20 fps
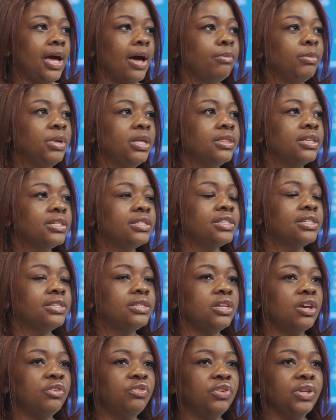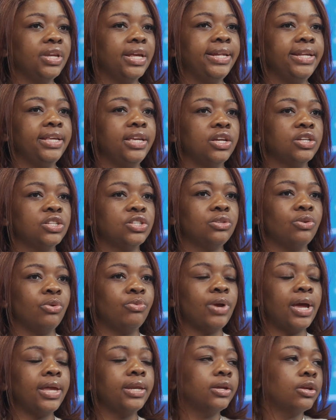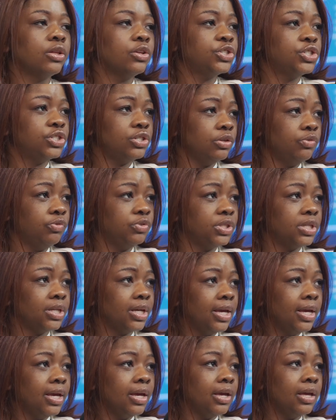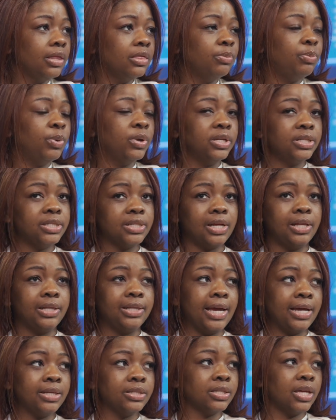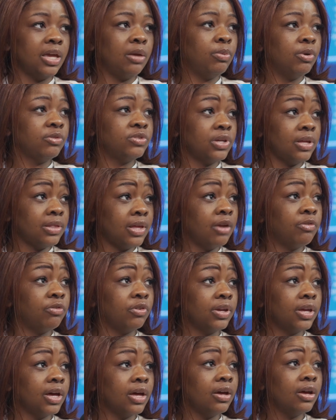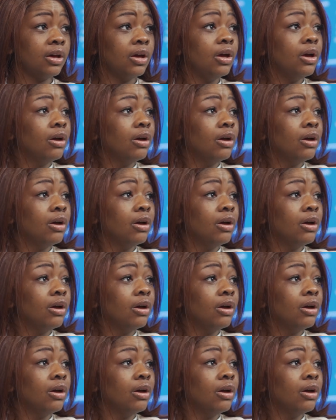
I mean, this is definitely a radical shift in the political landscape of South Africa.